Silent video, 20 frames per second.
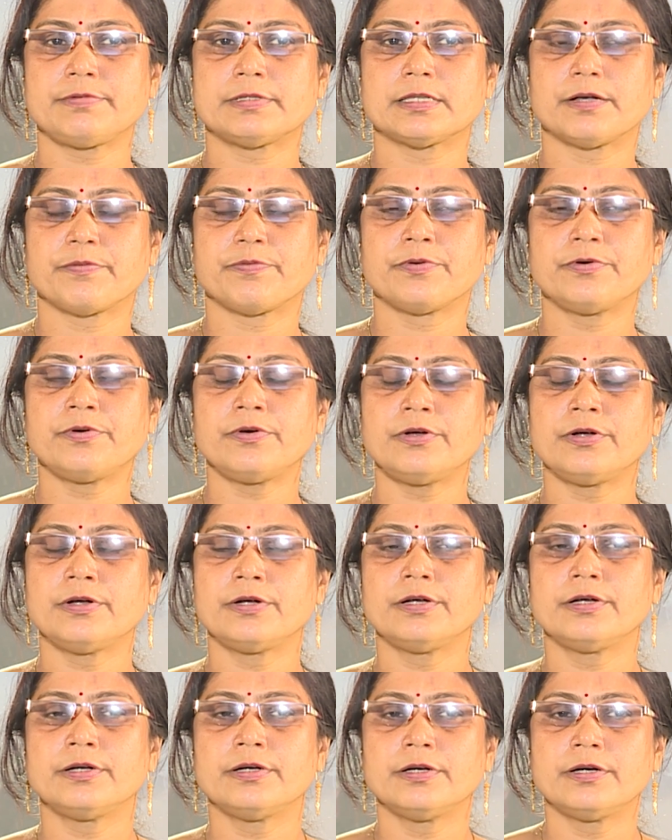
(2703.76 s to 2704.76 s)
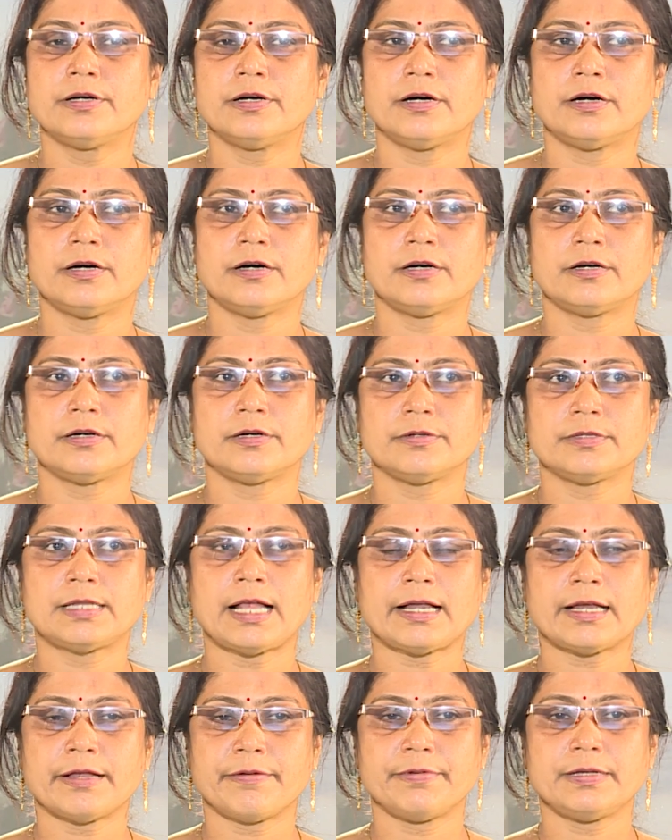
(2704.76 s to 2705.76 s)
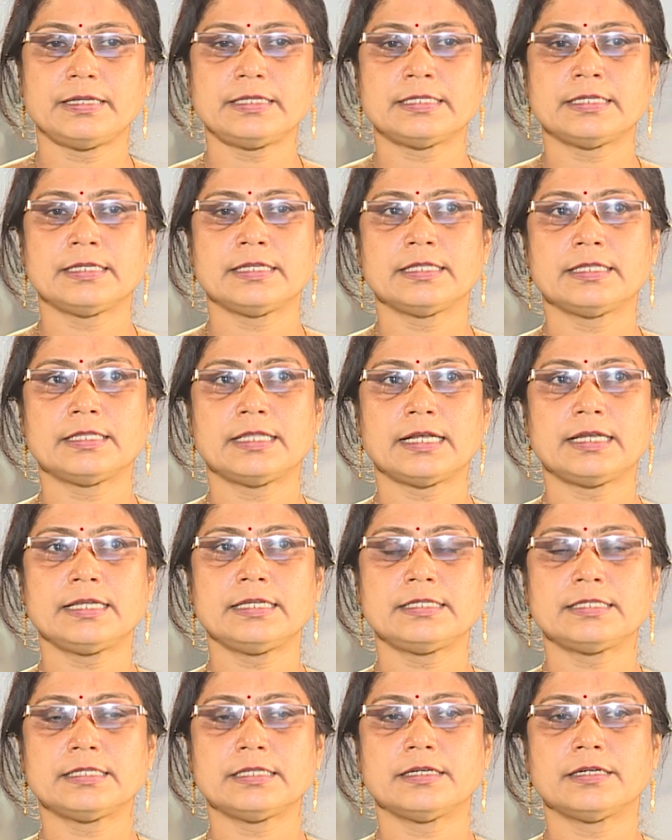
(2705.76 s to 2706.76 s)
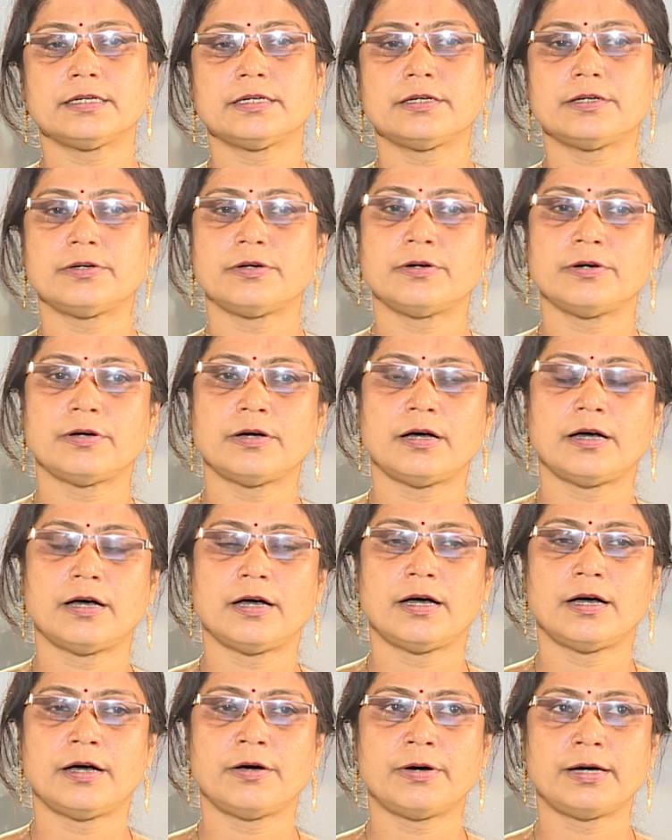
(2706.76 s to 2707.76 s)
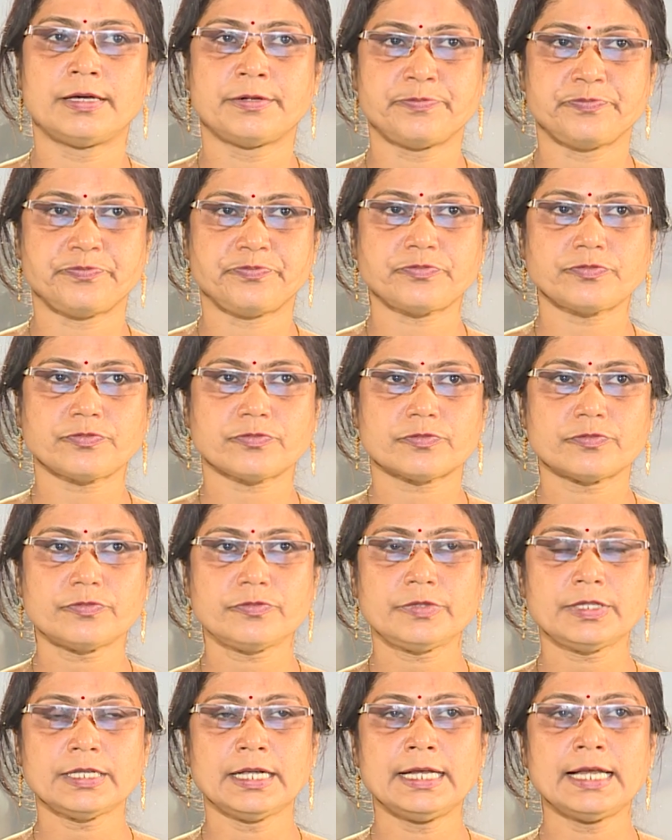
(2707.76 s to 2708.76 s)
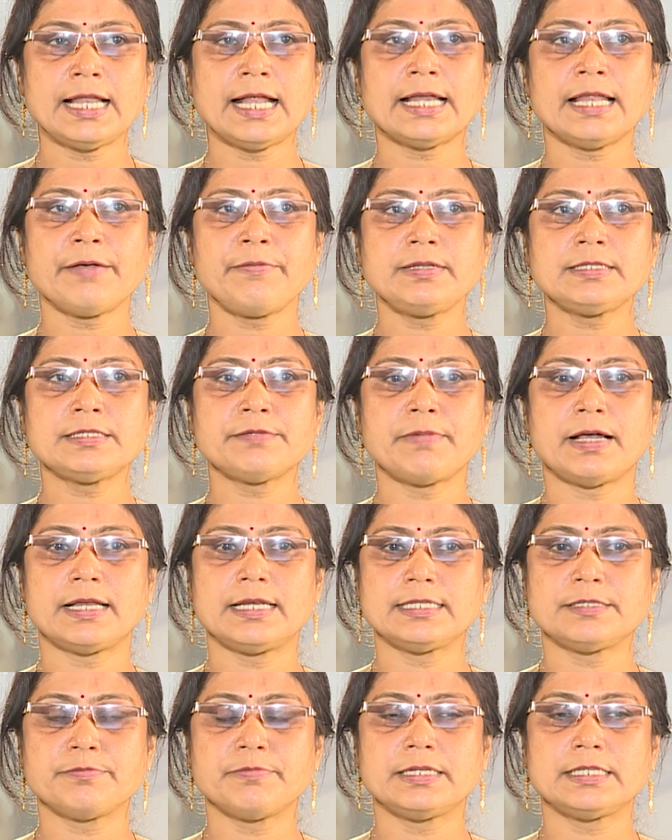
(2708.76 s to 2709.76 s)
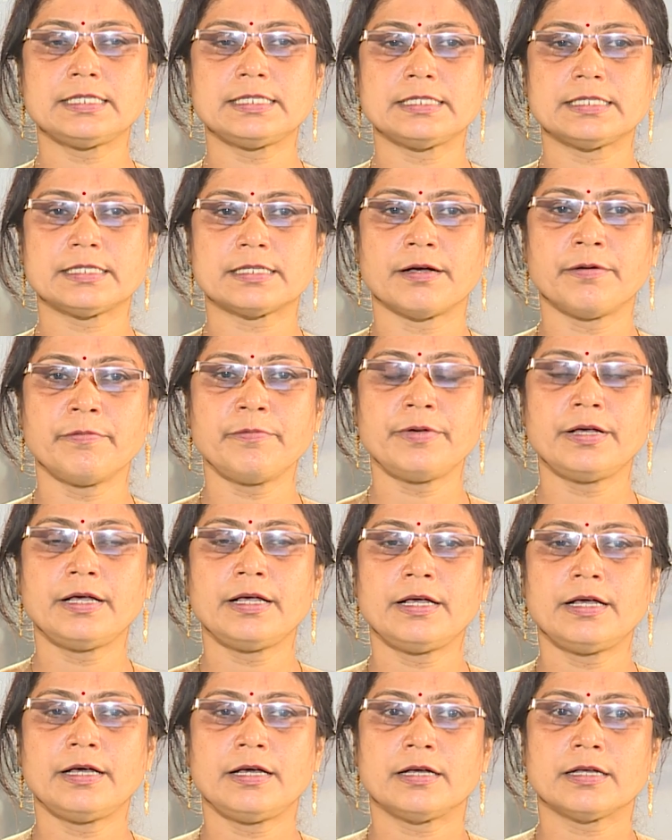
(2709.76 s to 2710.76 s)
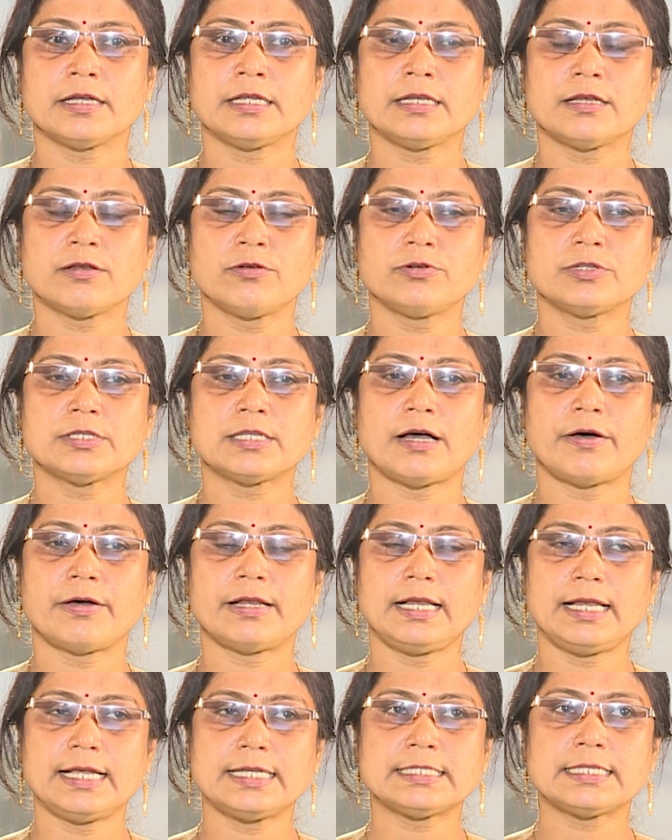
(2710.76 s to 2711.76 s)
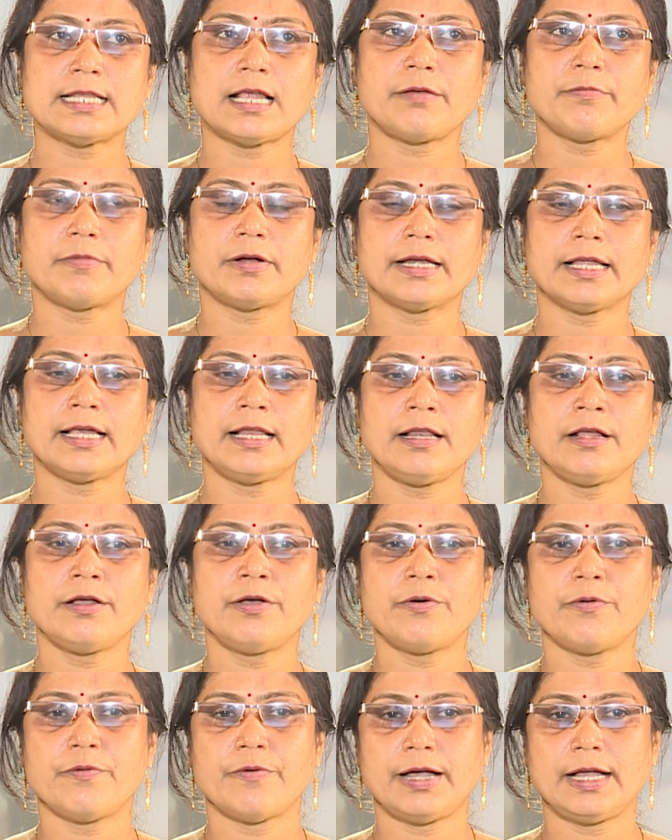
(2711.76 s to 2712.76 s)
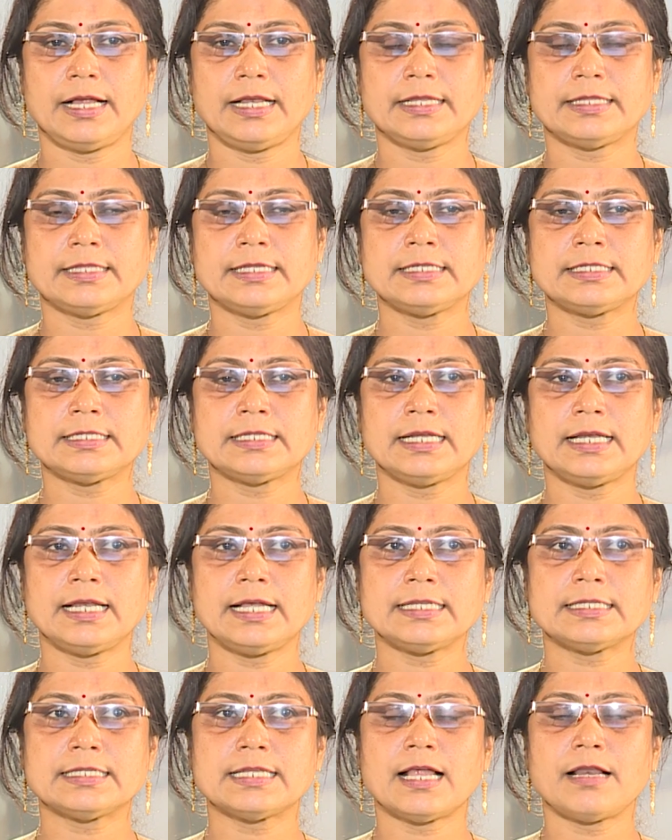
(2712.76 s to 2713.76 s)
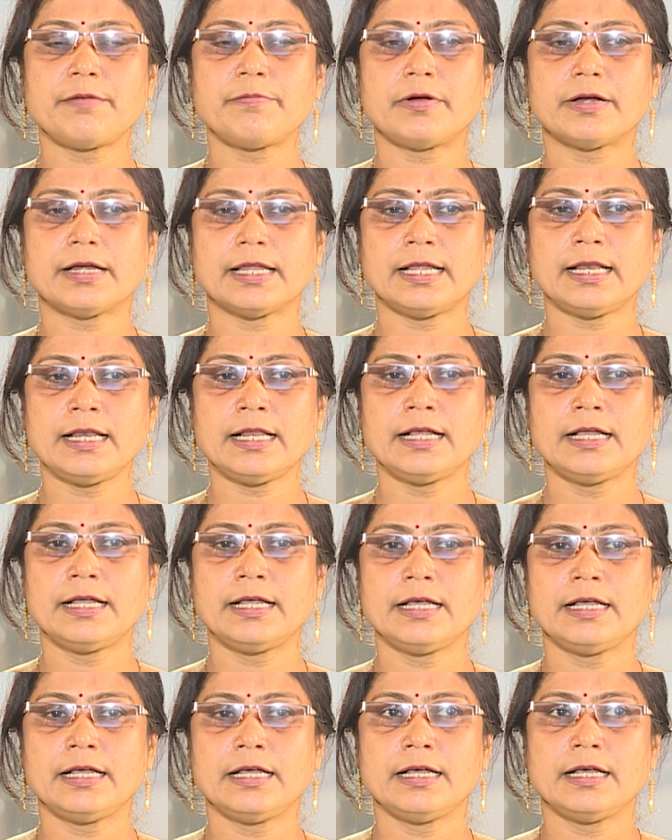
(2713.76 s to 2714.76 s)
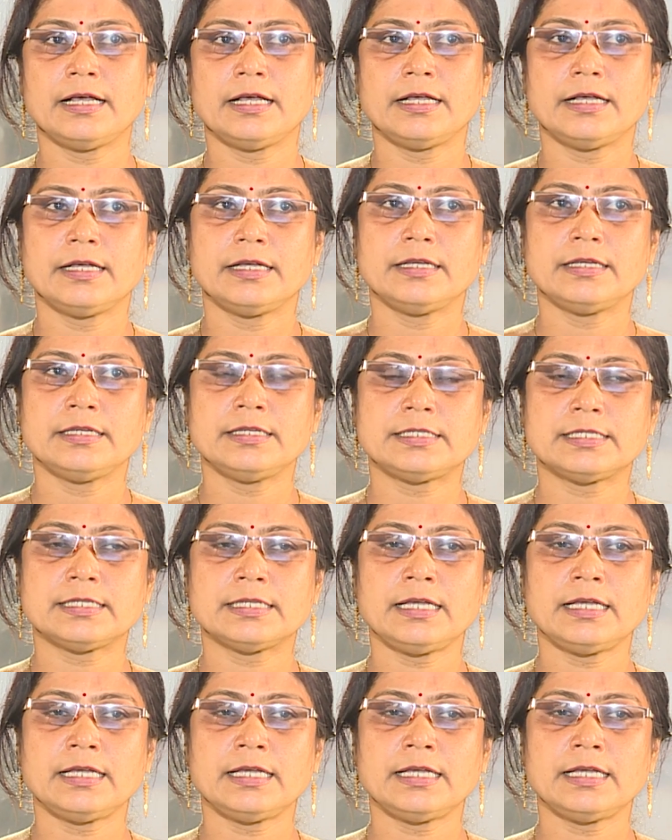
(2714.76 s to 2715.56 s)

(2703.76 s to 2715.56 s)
of database, that is our database management system includes our relational model. While this relational model is